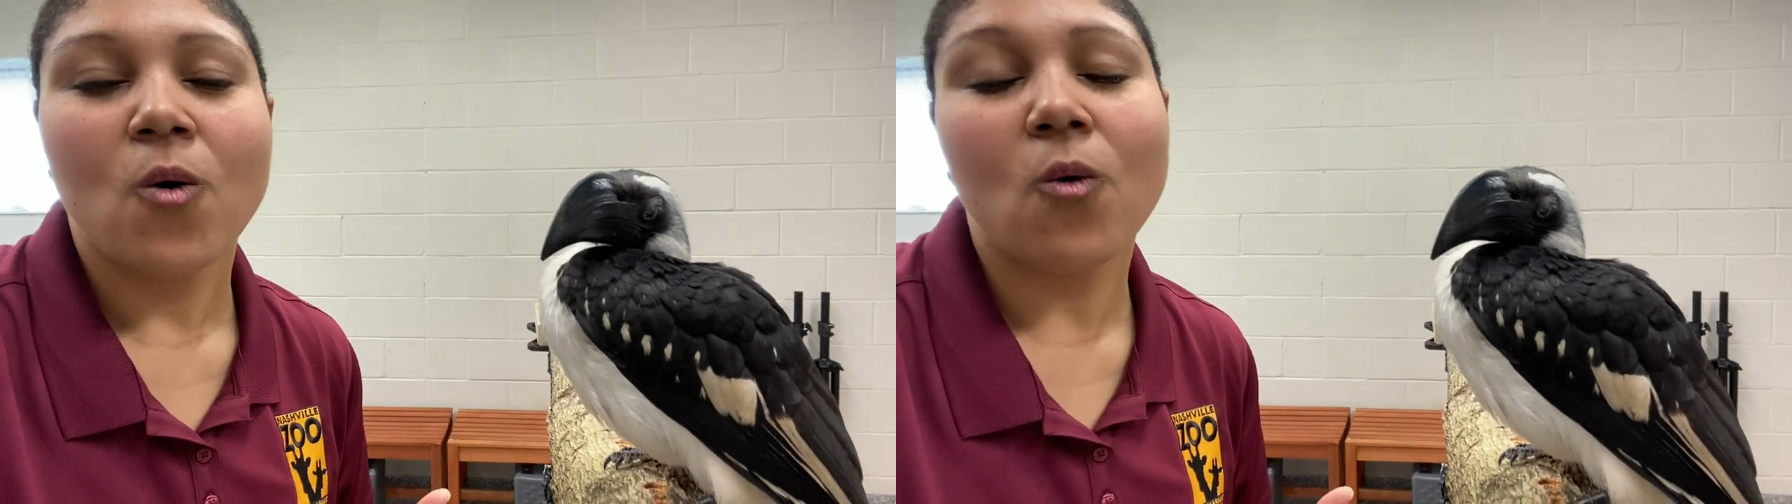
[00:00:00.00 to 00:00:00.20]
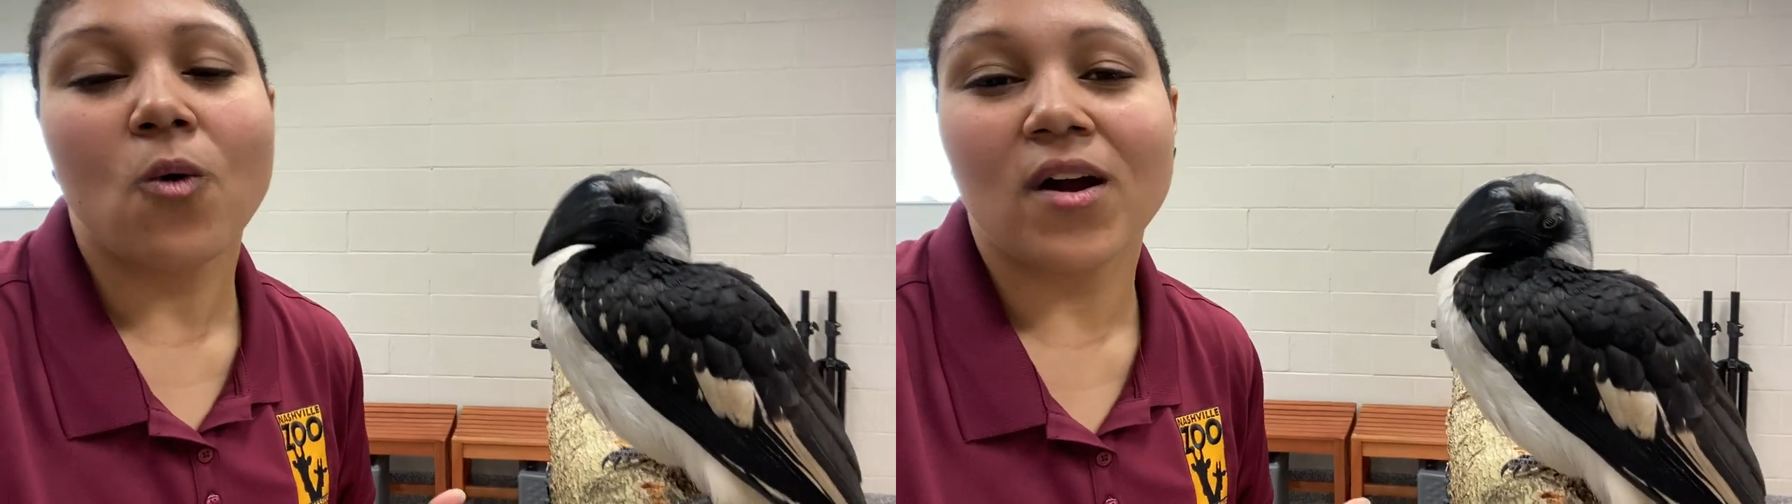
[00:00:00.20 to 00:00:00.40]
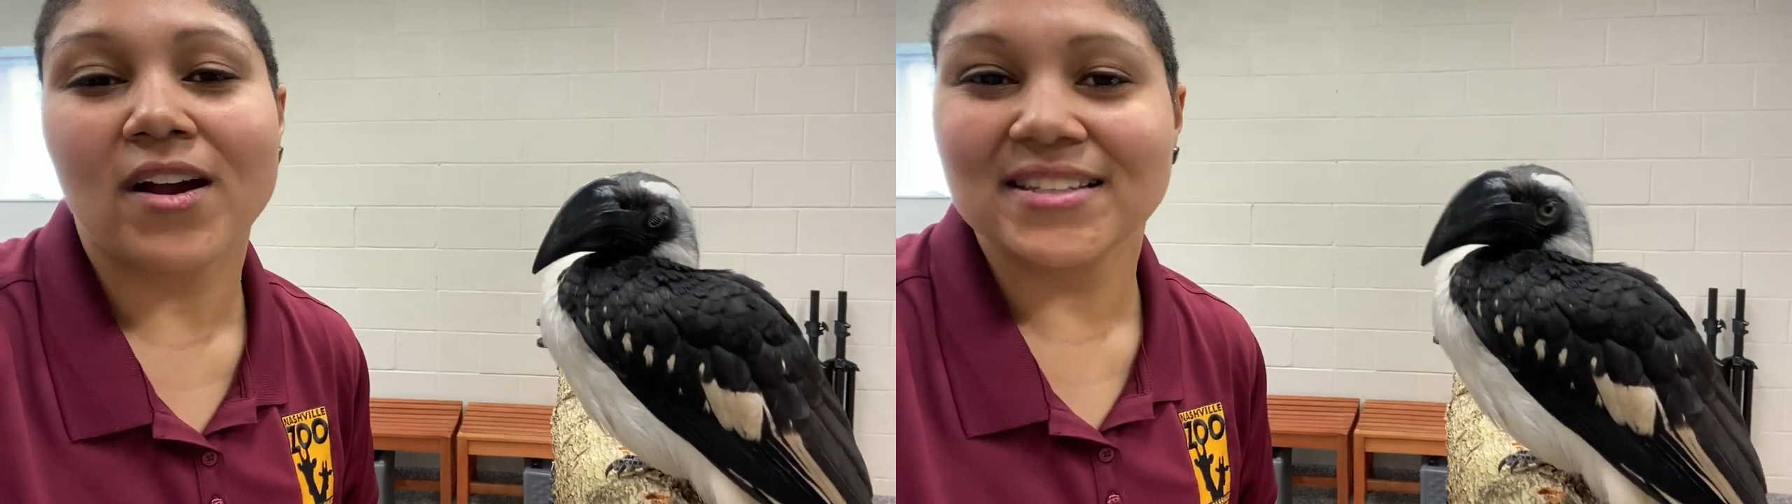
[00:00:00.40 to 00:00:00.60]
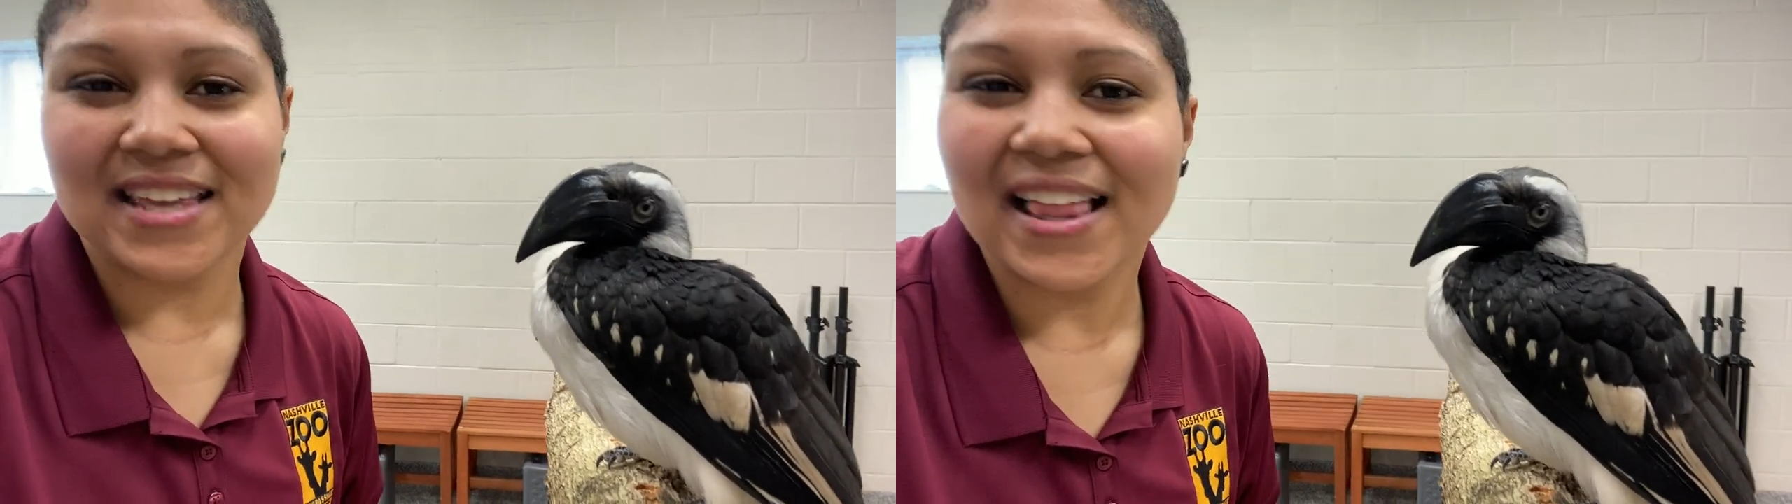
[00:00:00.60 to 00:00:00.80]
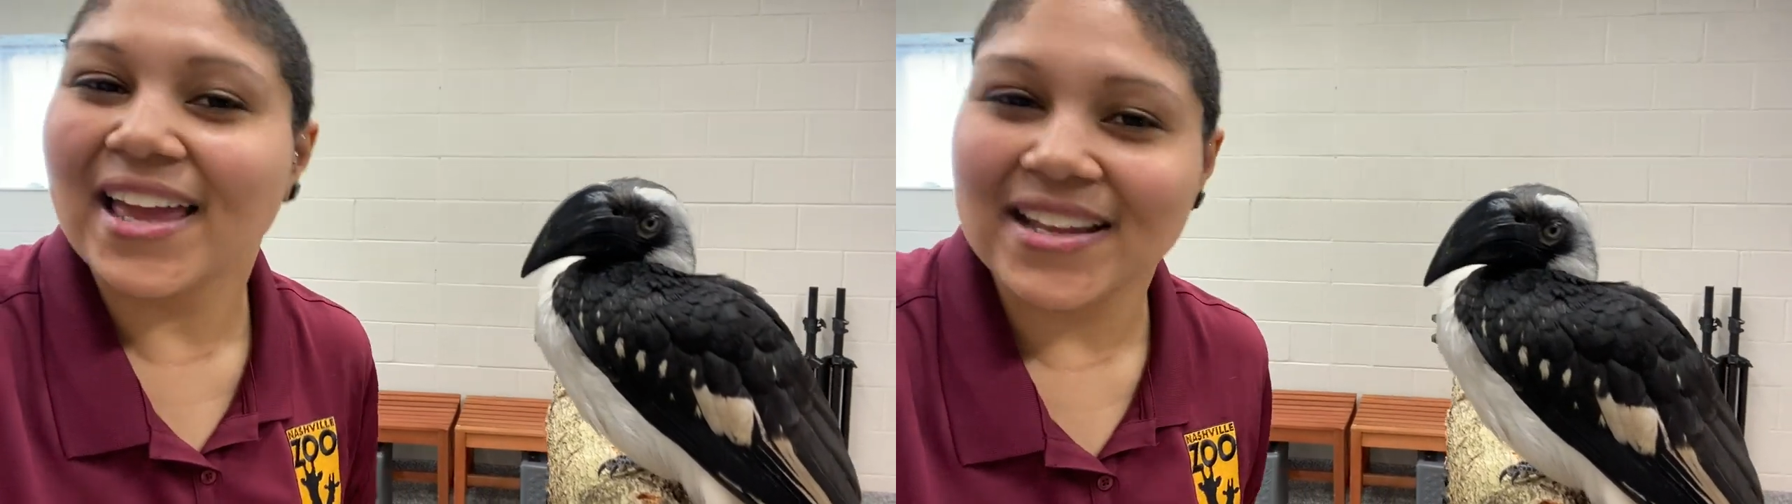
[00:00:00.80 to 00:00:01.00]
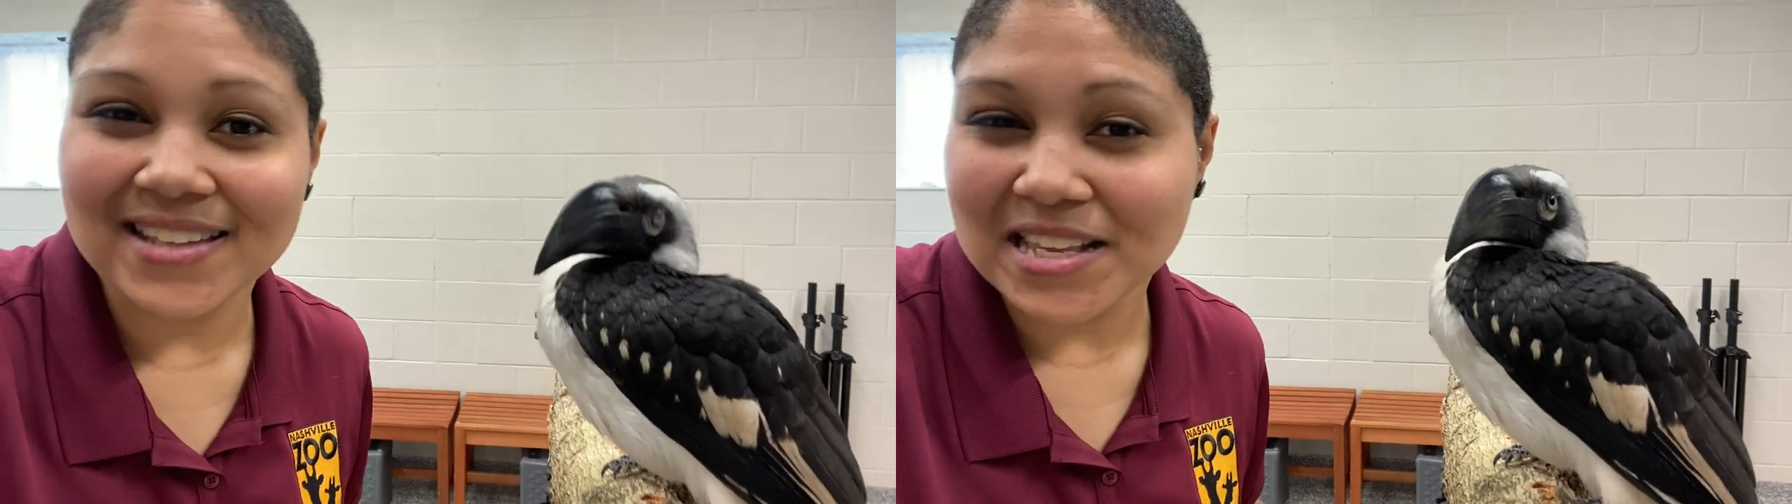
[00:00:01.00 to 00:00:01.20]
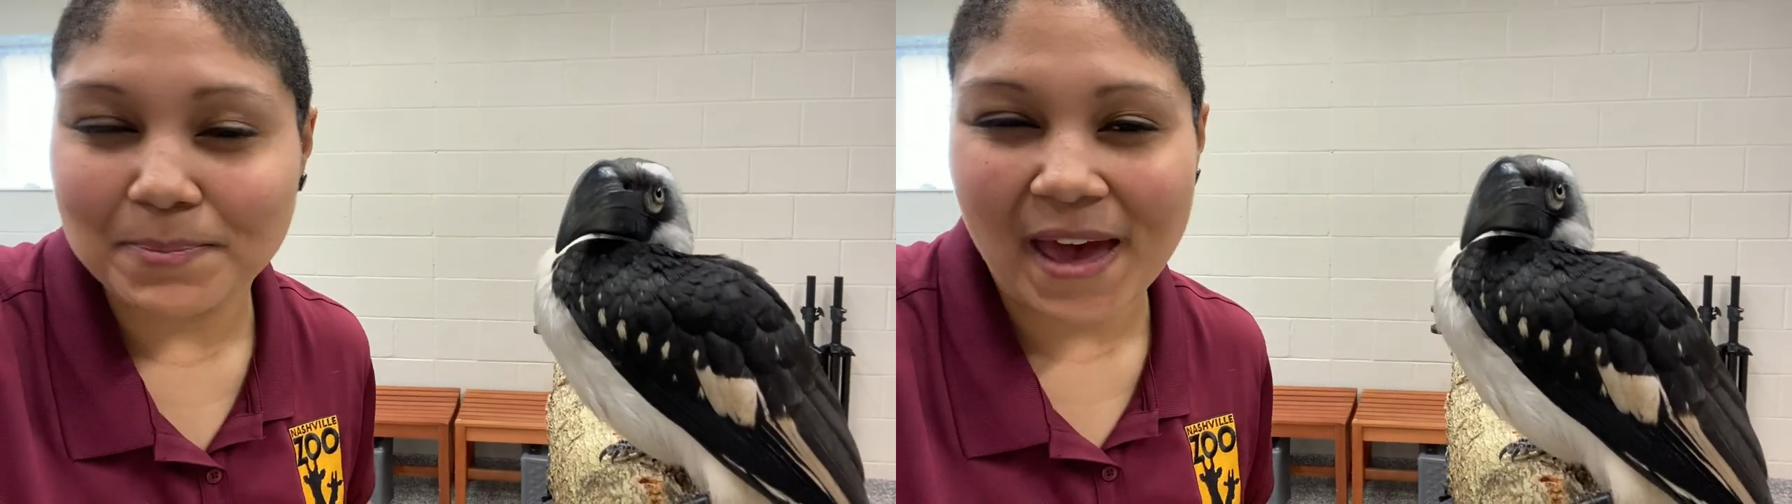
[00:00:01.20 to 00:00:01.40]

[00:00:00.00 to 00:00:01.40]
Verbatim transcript: or take like a dust